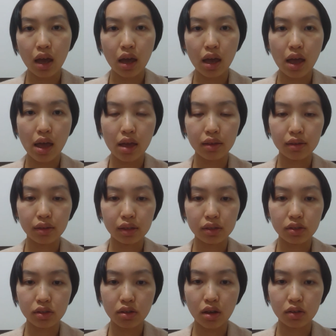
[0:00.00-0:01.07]
And
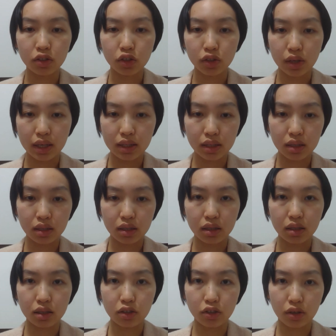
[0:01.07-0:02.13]
it's not just
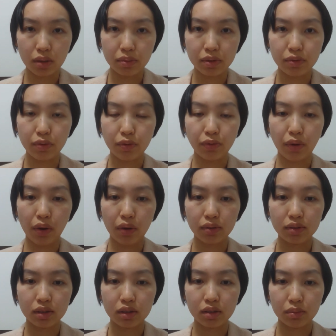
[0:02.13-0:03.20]
the chips for
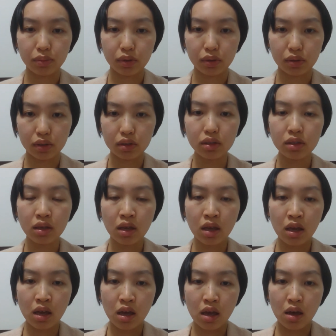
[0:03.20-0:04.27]
phones and computers,
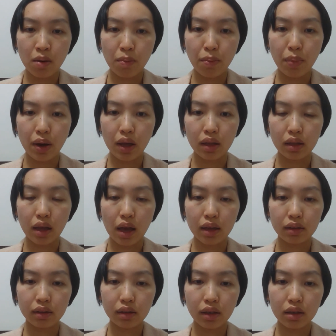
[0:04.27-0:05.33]
but I
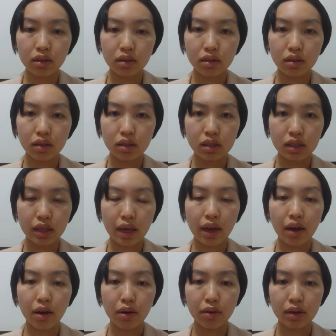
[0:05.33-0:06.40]
think the
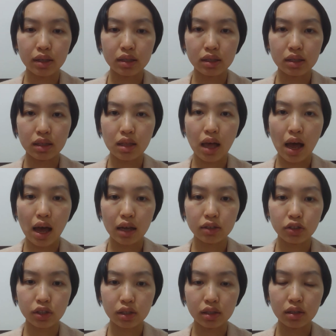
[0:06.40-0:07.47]
scale is
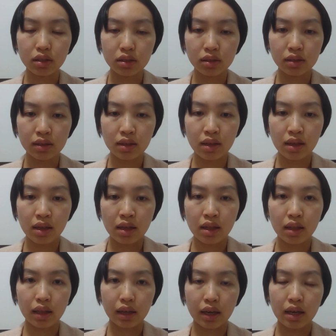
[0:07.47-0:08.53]
larger.
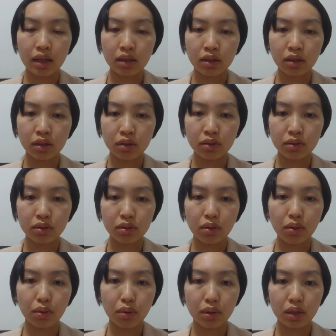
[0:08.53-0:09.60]
Like it includes
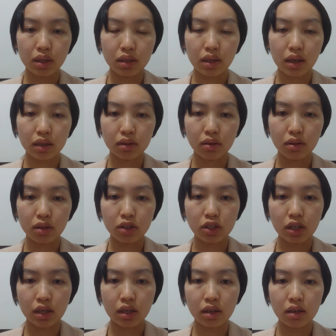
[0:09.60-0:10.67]
all the
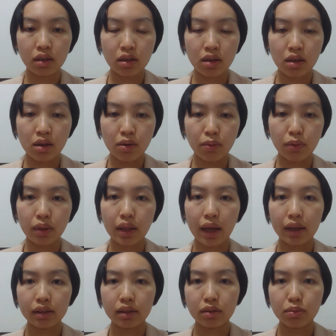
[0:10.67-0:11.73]
technology
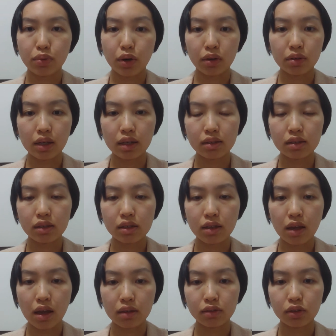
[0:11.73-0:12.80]
related products
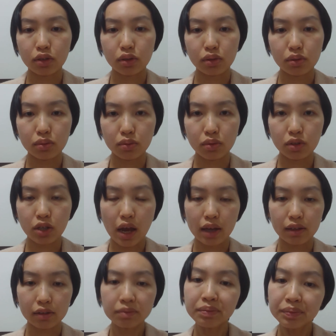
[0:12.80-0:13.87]
to
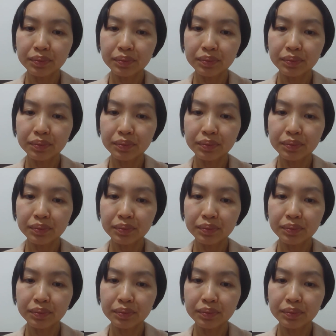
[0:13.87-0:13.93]
China.